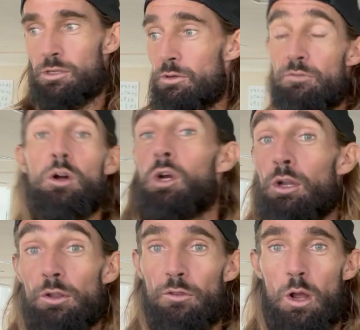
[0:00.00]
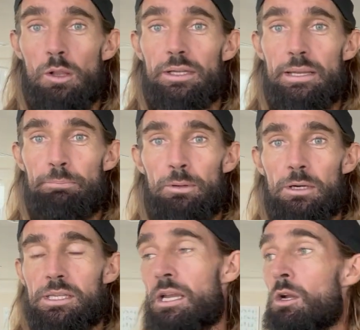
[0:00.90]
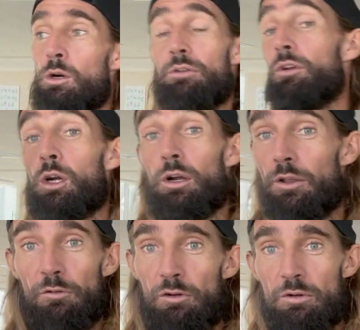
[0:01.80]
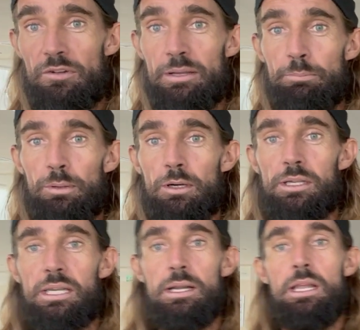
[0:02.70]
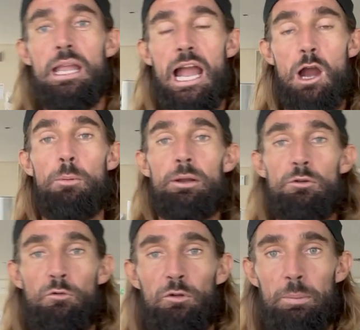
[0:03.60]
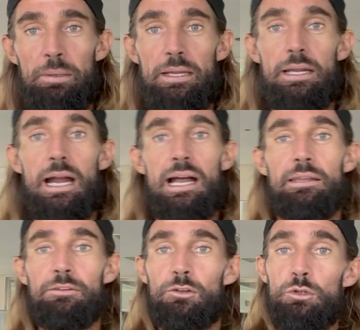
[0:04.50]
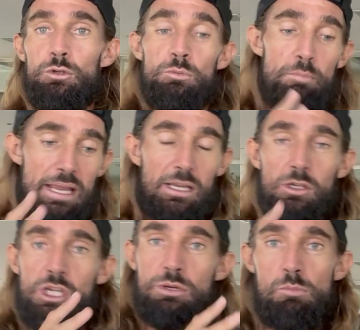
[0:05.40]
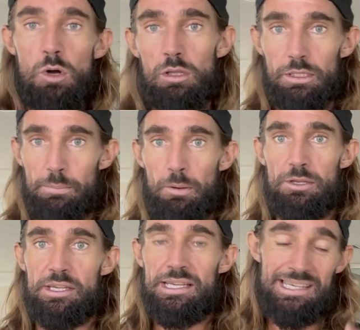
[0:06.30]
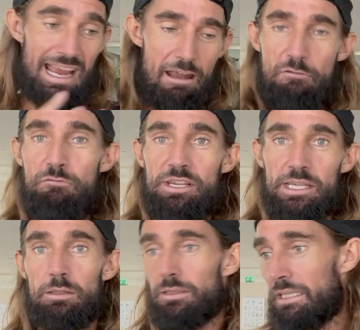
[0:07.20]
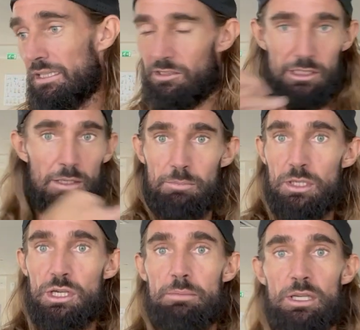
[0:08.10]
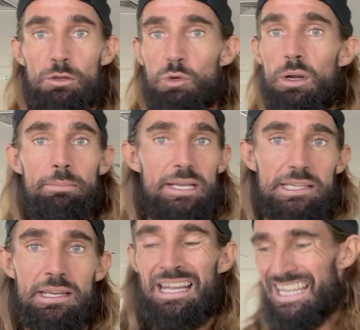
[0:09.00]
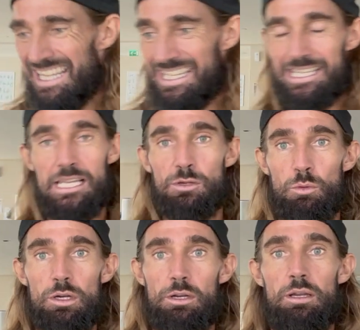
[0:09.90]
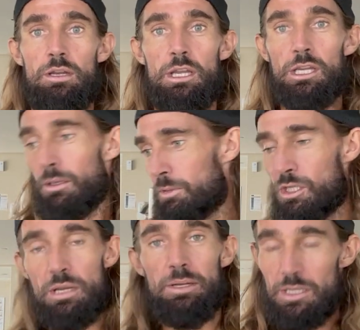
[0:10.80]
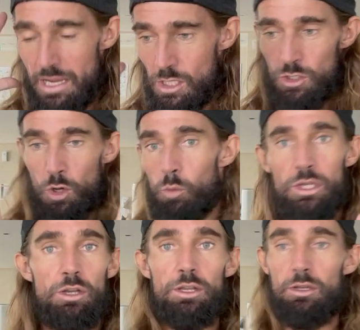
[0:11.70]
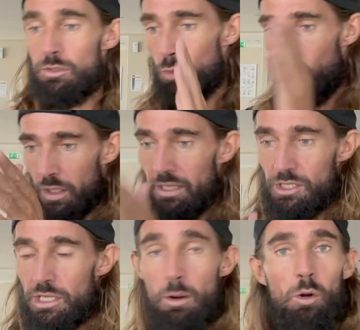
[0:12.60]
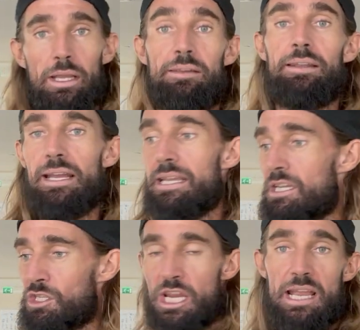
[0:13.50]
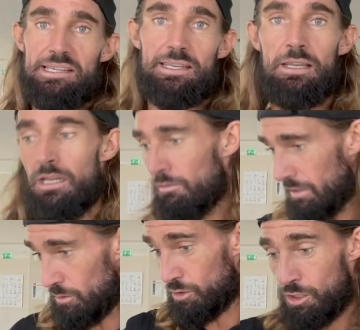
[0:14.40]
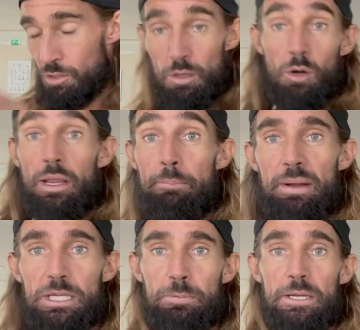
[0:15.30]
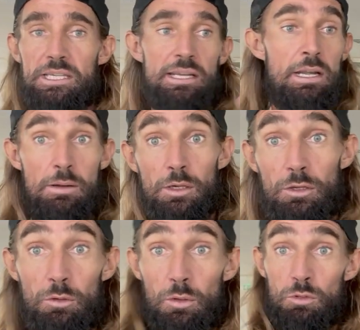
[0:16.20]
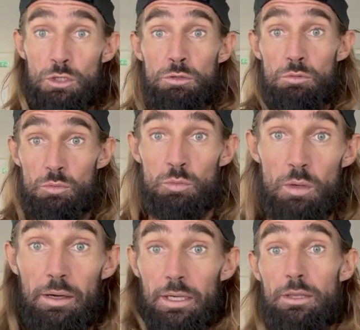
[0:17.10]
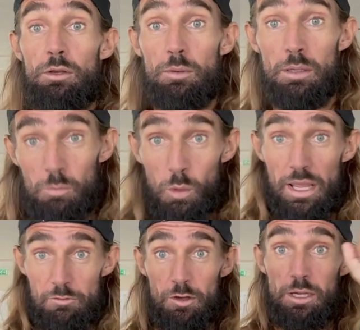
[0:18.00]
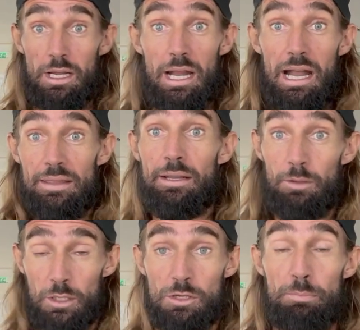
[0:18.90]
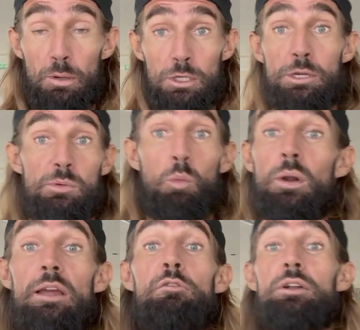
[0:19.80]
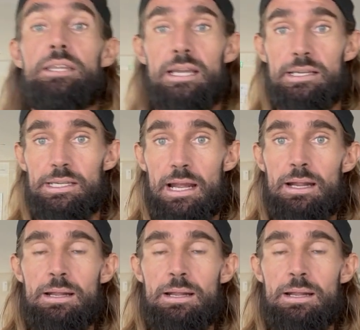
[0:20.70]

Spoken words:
You've not got another holiday booked, or you've not got another event booked. How about you flip it and you make smaller deposits every single day? So you come to the gym, you do 20 minutes intense work. You come to the gym, you know what you're gonna do. You walk in the gym, okay, today is chest, right? Okay, bench press, I'm gonna do whatever, and then I'm gonna do some push-ups, whatever it takes, yeah?